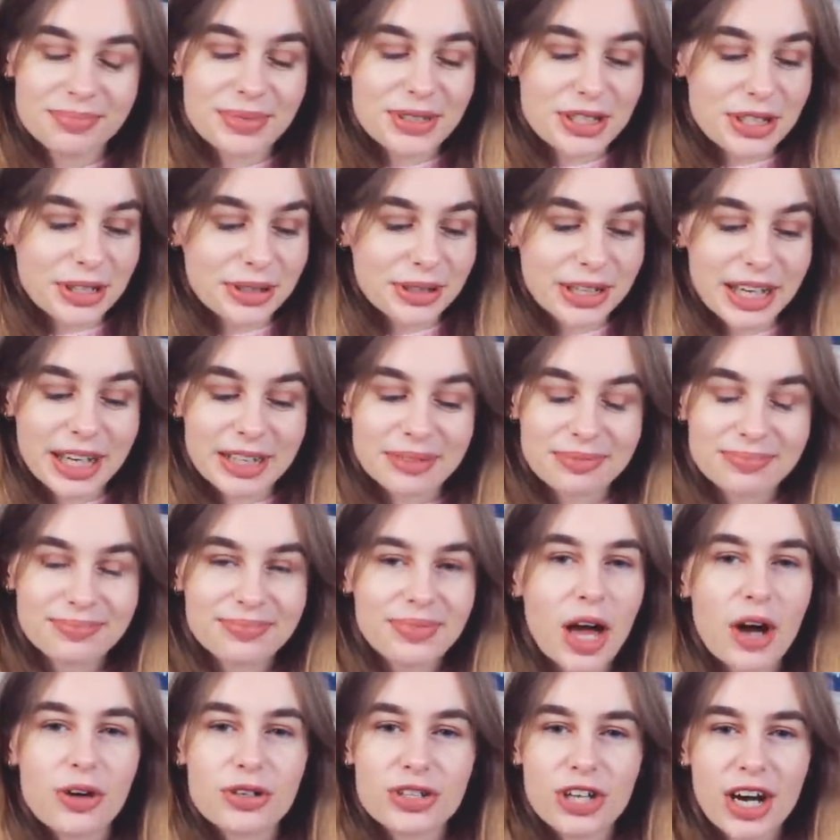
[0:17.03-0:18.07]
So yeah,
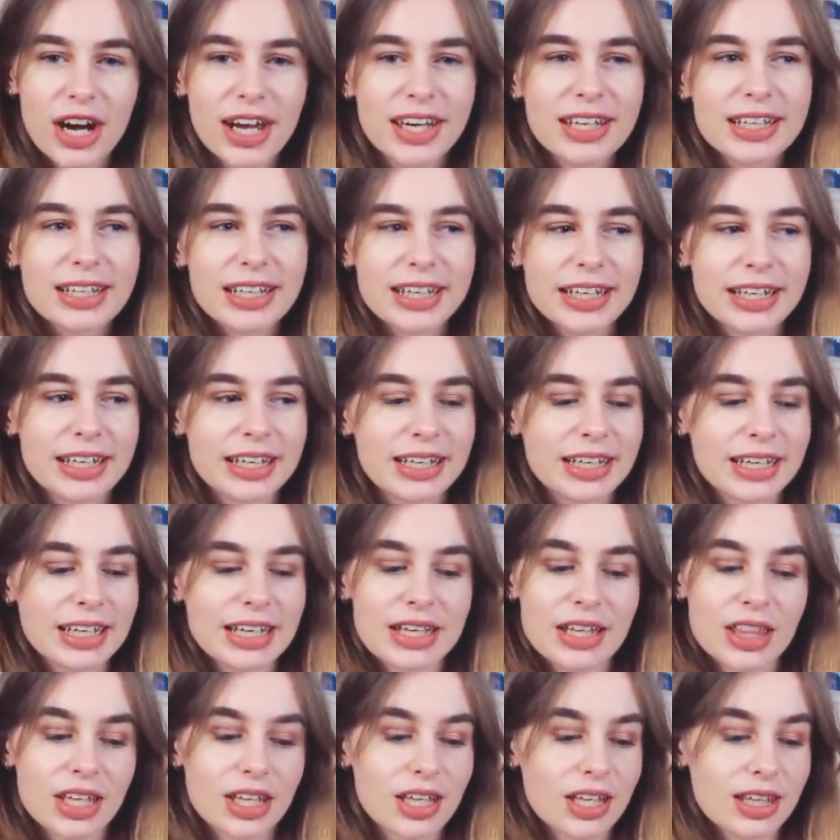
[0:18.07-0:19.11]
I'll try and link
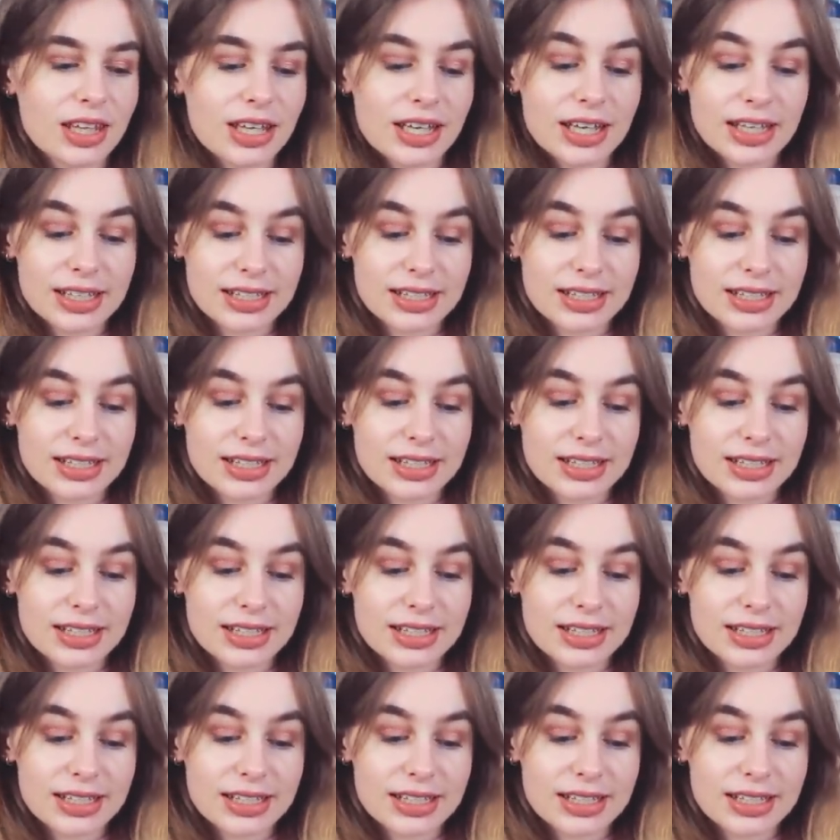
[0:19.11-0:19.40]
either the